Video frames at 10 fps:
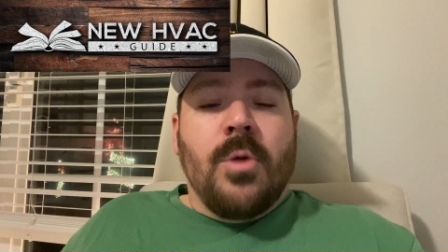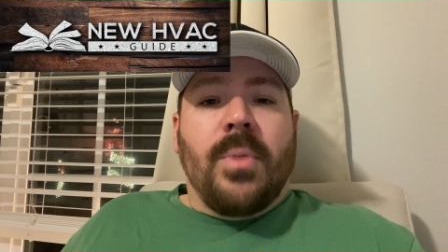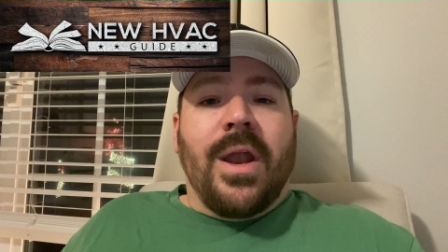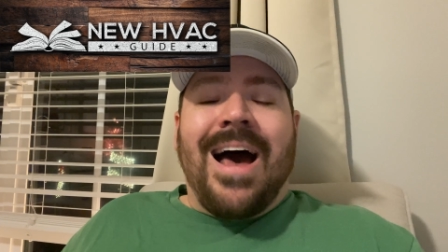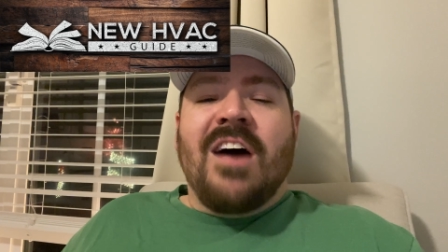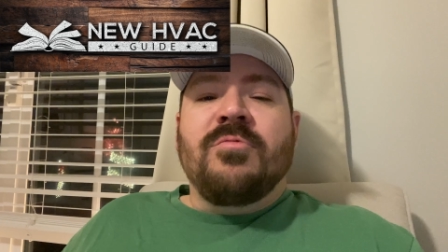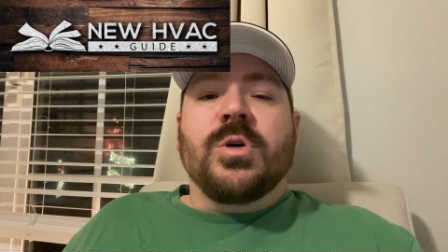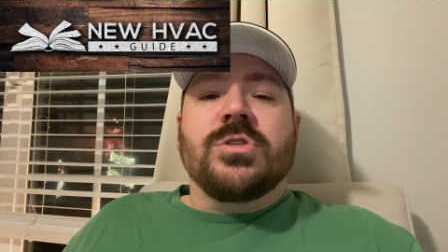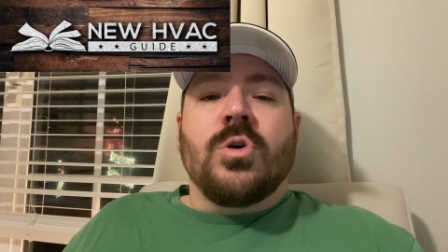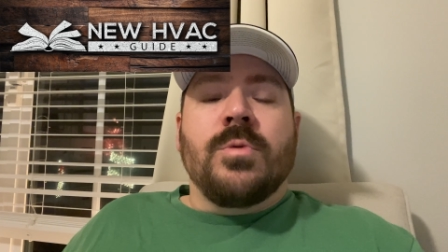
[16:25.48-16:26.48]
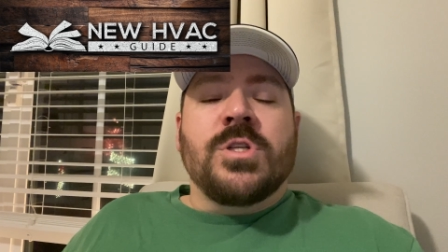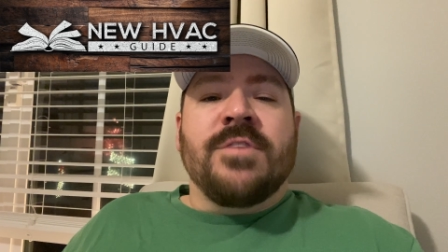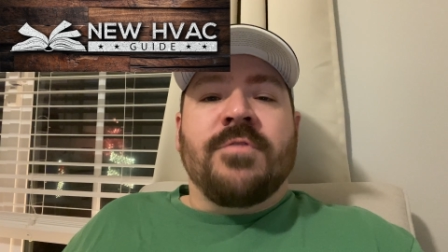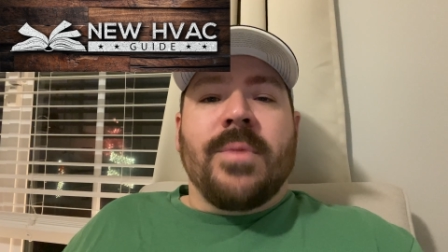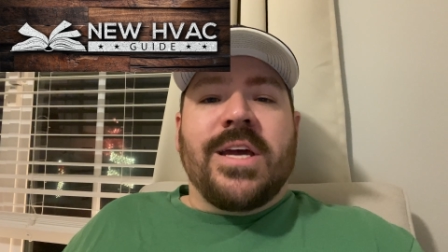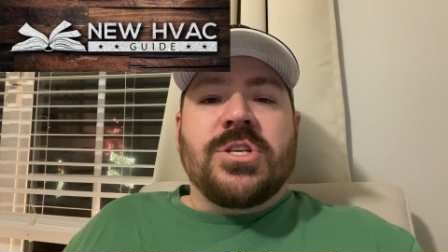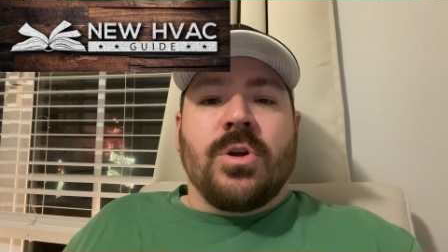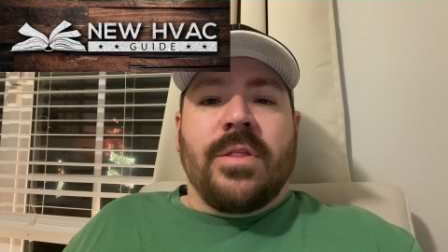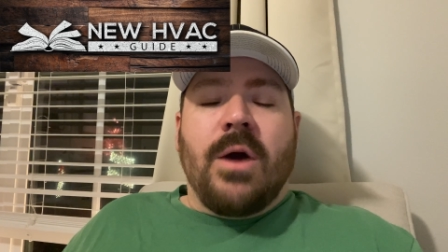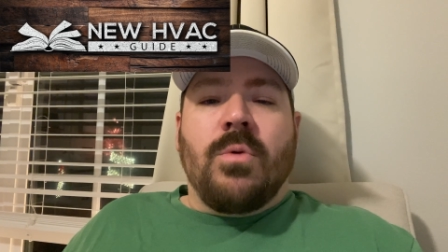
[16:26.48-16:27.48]
but I've put so much information
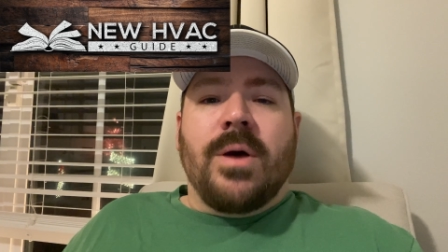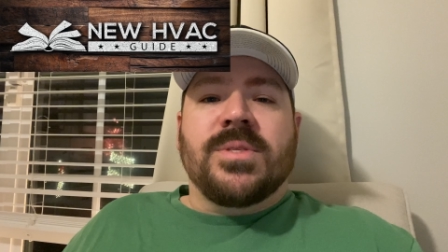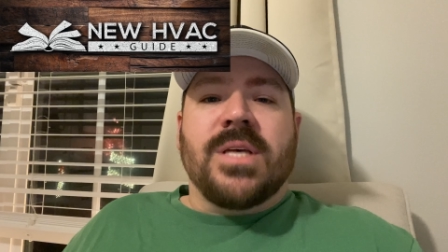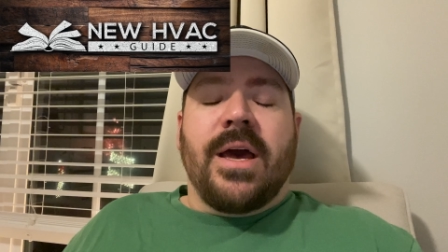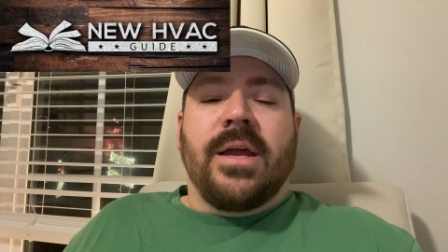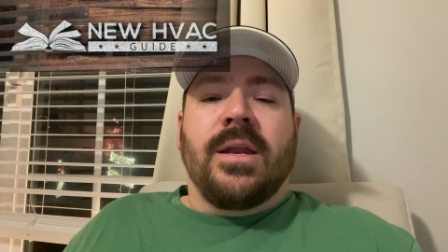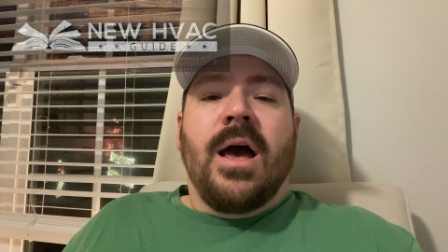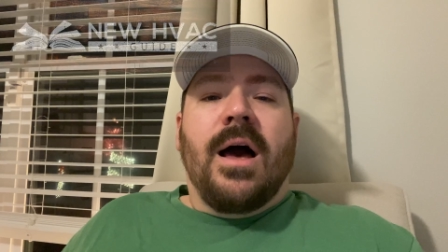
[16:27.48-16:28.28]
on that website.